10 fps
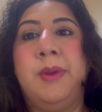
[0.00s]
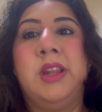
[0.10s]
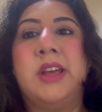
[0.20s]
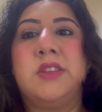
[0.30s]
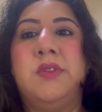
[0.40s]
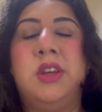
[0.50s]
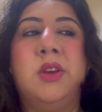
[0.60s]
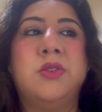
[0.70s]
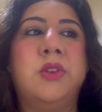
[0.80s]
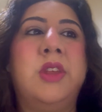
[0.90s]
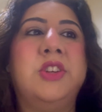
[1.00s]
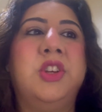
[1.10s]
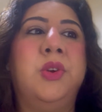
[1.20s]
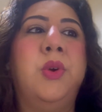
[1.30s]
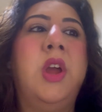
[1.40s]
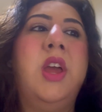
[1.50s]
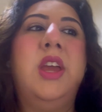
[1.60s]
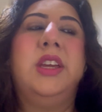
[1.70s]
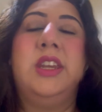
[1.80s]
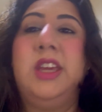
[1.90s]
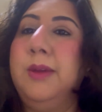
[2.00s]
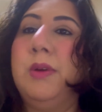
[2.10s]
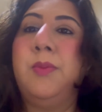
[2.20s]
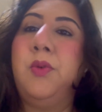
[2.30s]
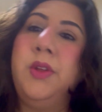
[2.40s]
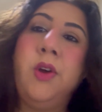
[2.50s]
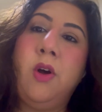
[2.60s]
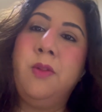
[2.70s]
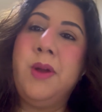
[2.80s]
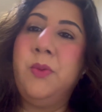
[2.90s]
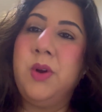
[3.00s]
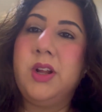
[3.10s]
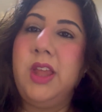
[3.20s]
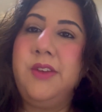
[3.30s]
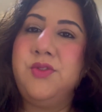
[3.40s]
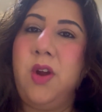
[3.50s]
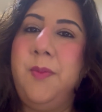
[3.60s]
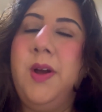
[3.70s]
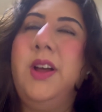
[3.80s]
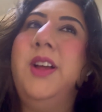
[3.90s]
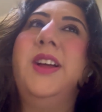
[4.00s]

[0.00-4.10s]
last video so that you can keep up with all my work-life drama.